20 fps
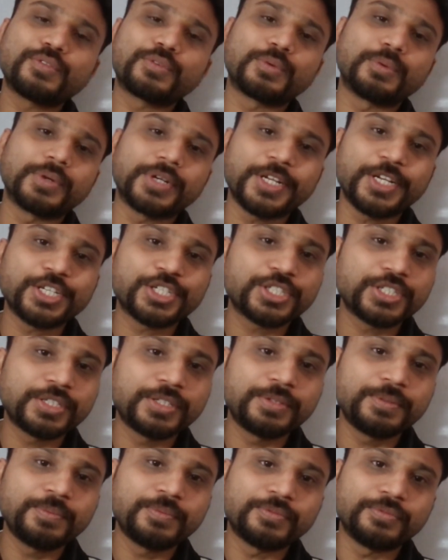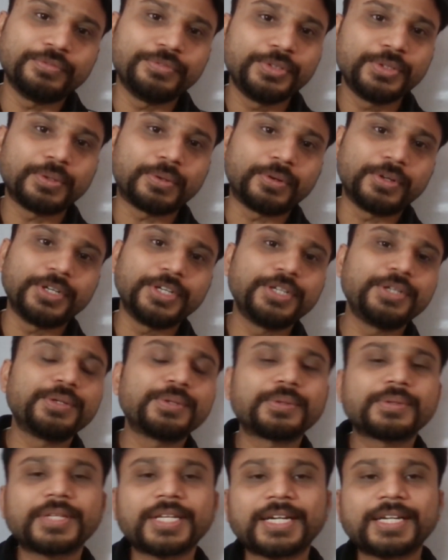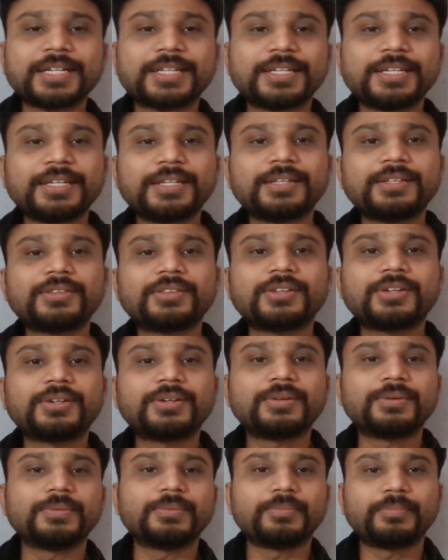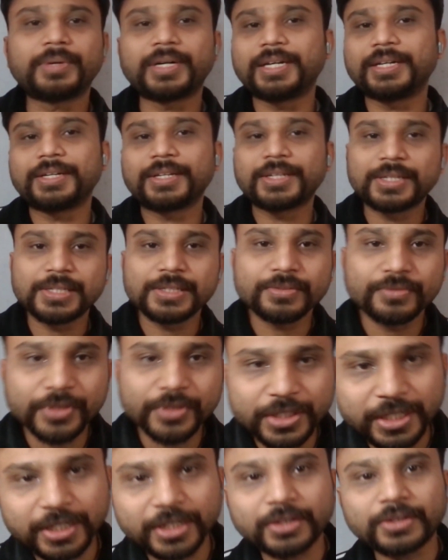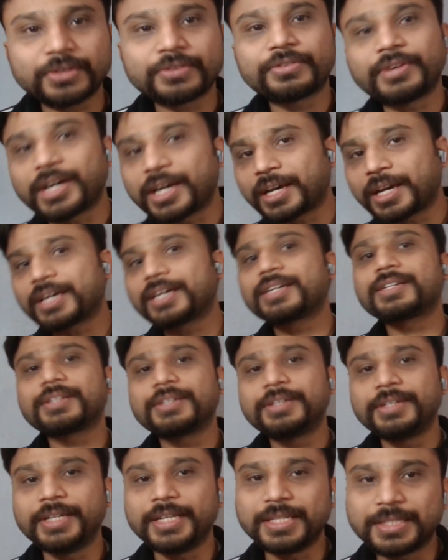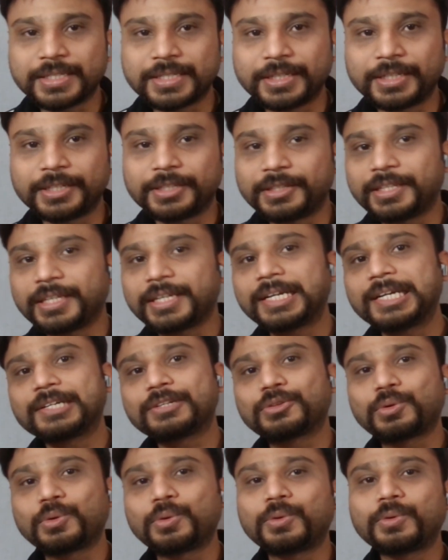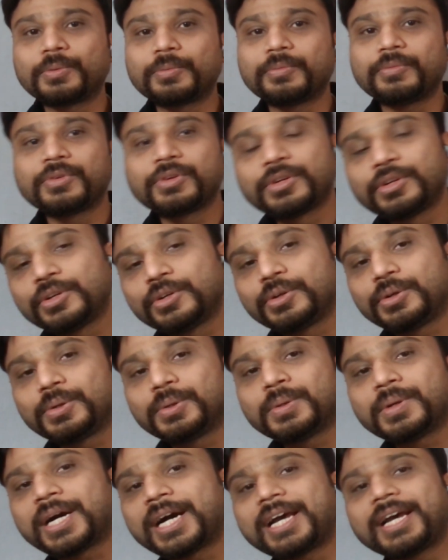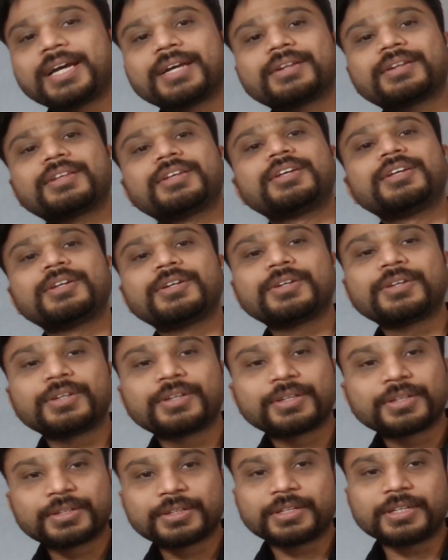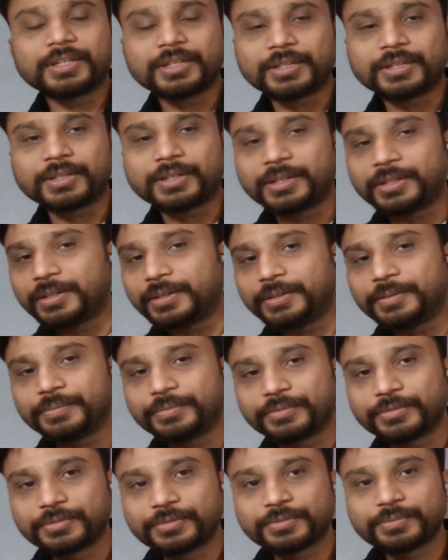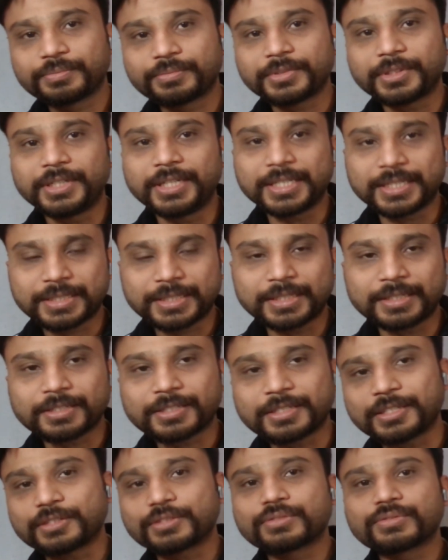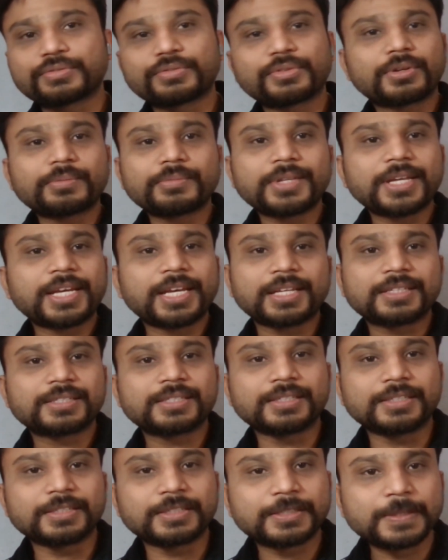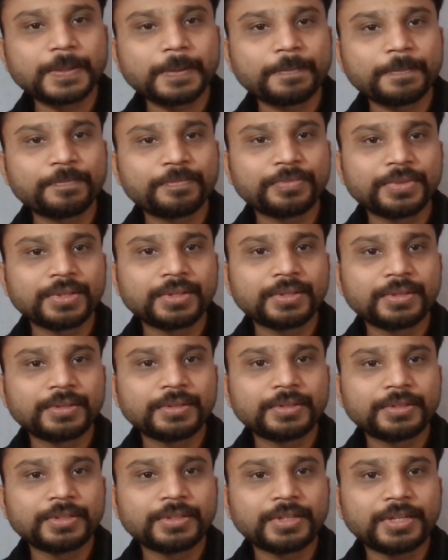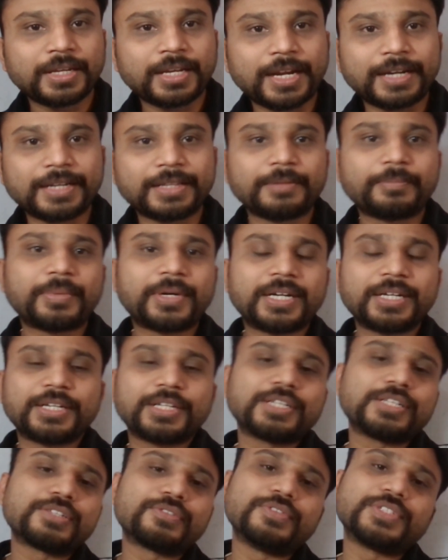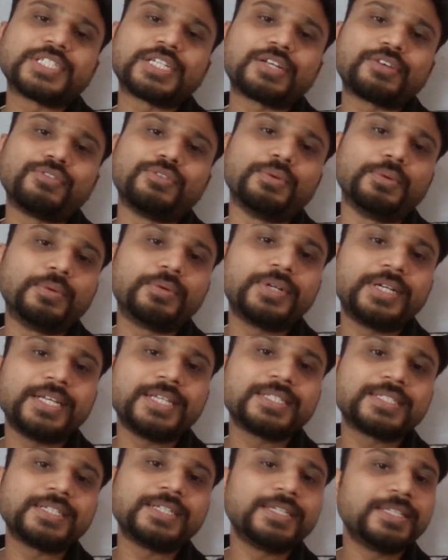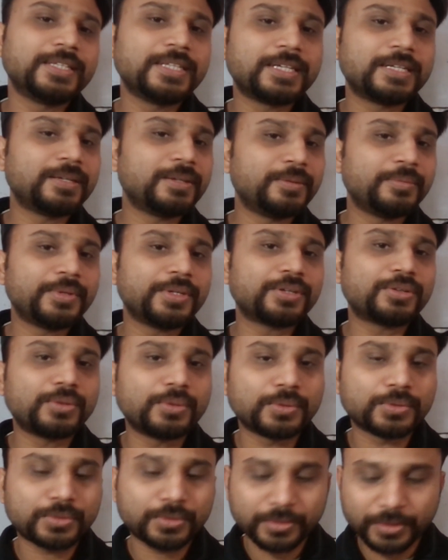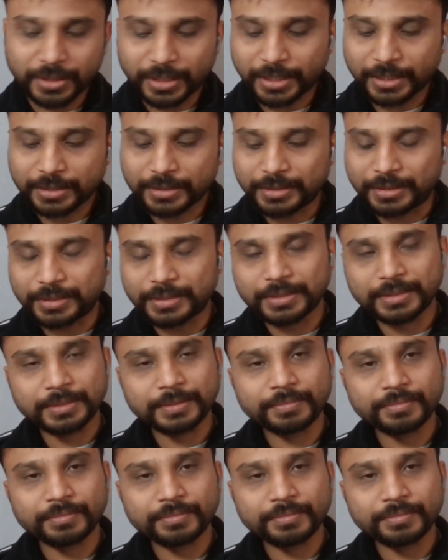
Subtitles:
of rotation, we already know that the particles which are of higher density, they get thrown to higher uh, distances from the axis, and the particles which are of lower density, they remain close to the axis.